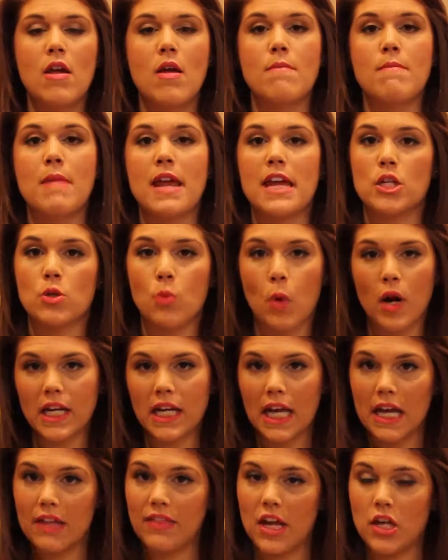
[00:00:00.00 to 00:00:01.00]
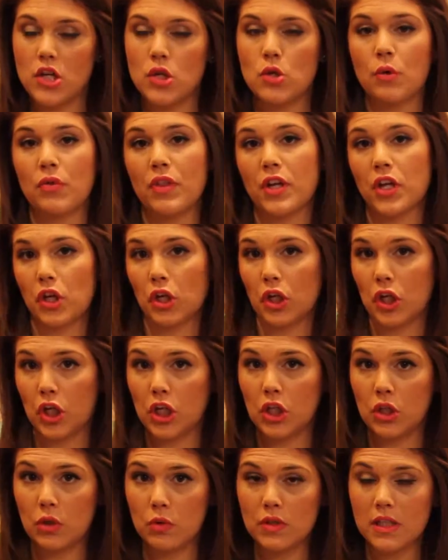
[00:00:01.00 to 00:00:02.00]
May 20th, and you don't think you're going
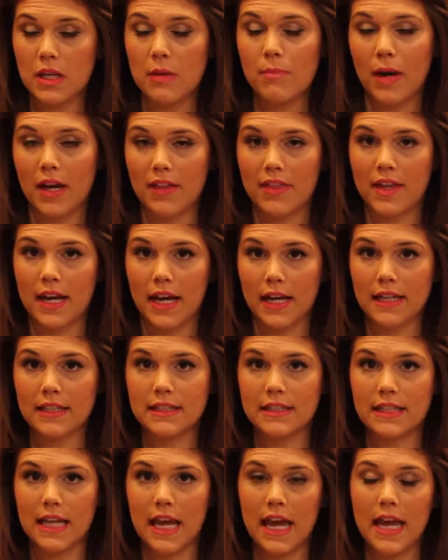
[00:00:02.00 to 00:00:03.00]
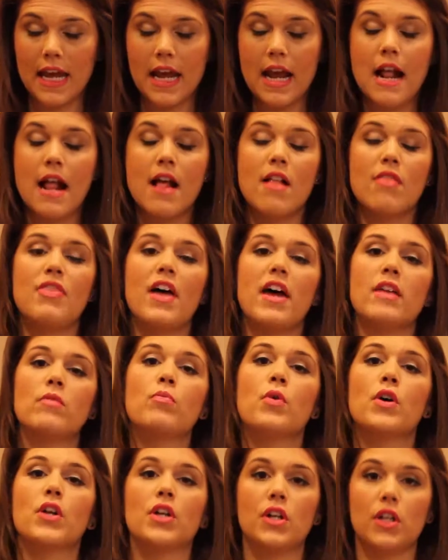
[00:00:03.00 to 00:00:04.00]
to use it by the next day, then
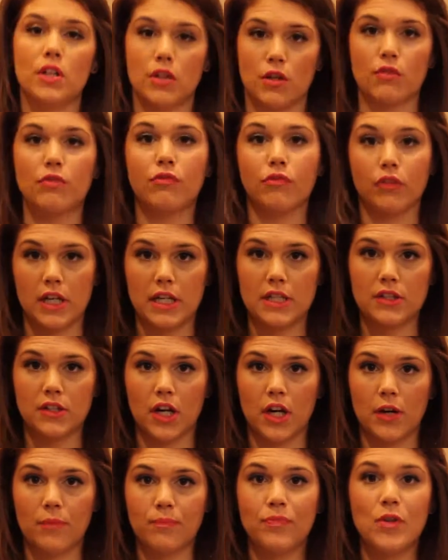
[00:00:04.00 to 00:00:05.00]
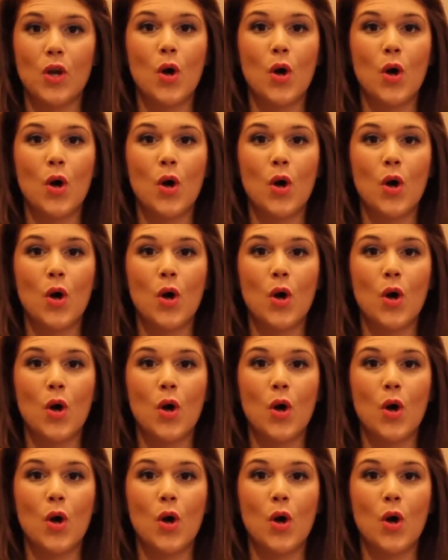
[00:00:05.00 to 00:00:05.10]
put it in the freezer.